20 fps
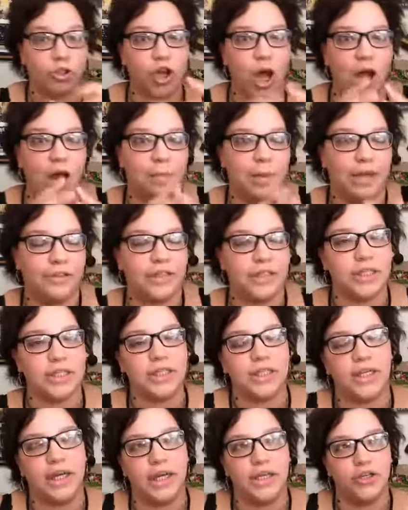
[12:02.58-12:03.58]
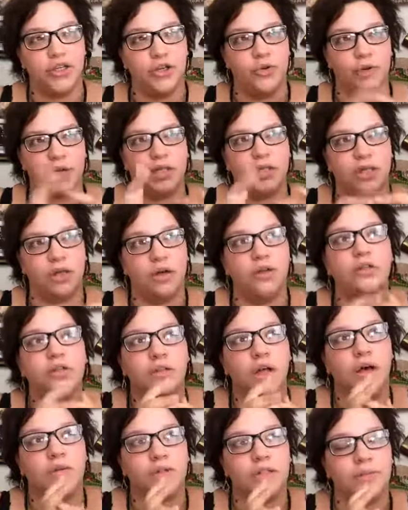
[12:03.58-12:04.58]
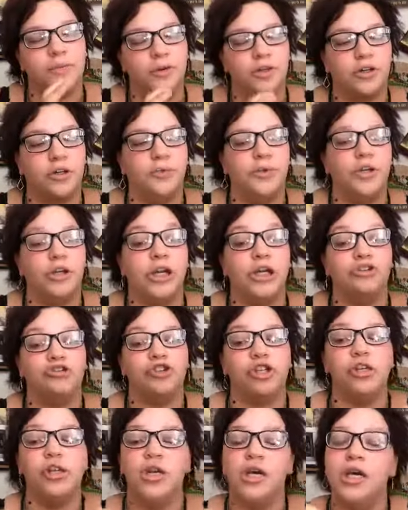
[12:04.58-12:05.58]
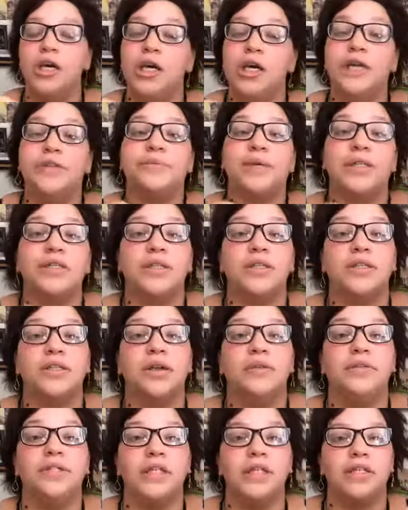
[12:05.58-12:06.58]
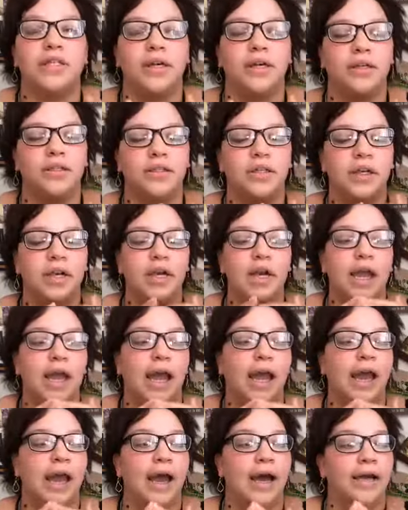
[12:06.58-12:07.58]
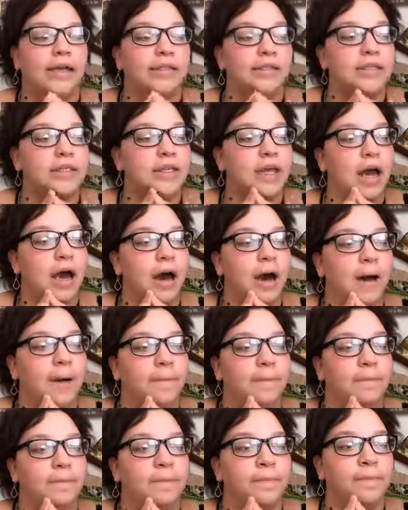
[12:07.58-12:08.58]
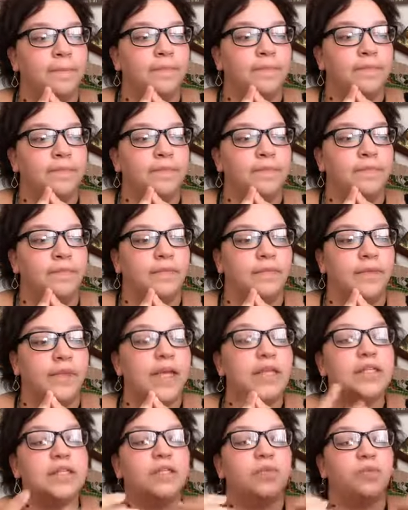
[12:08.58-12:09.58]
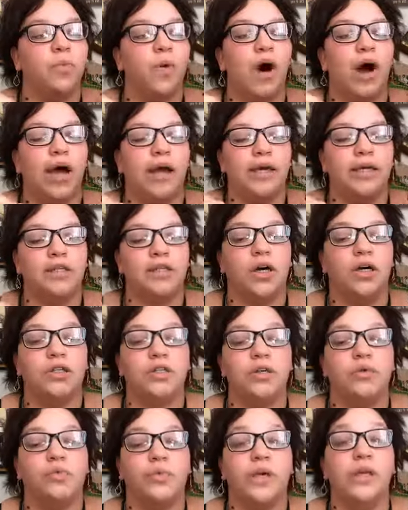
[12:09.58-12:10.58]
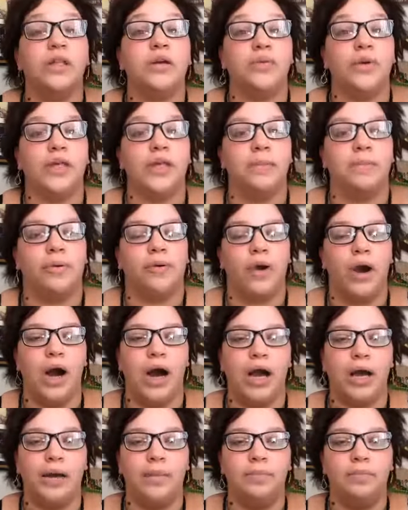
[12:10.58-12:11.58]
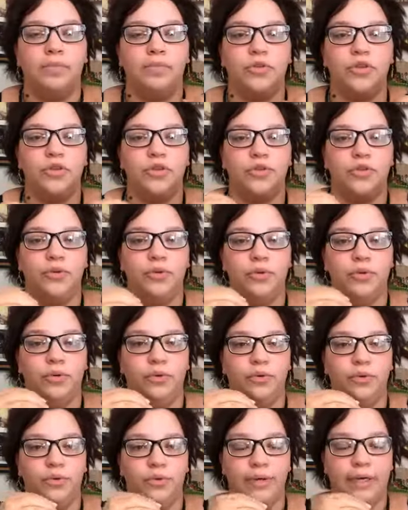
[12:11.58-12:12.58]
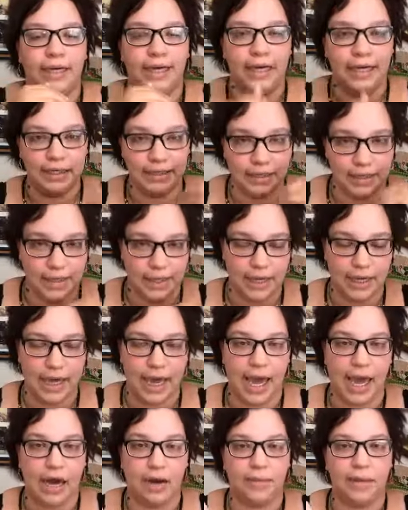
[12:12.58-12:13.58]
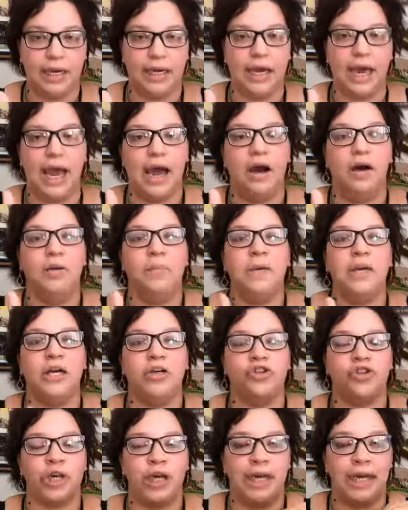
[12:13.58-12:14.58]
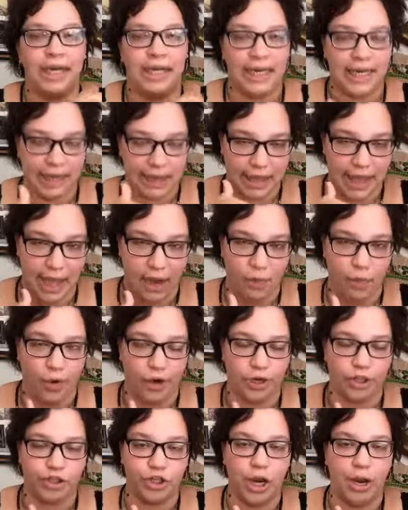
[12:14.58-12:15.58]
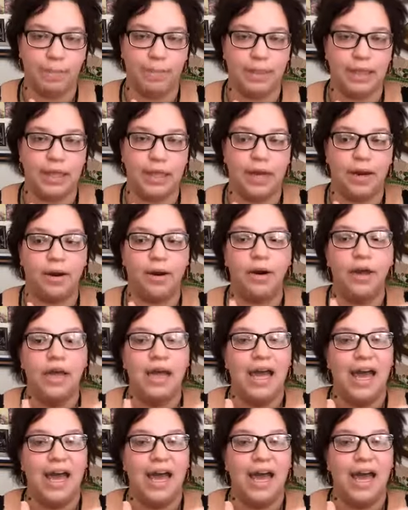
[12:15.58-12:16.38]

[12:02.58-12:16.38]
we'll talk about this today too, because it goes along with spirit communication, is because it's so detailed. And this is why it's also really, really prime to get into the Academy now, because you're going to get that workshop in there,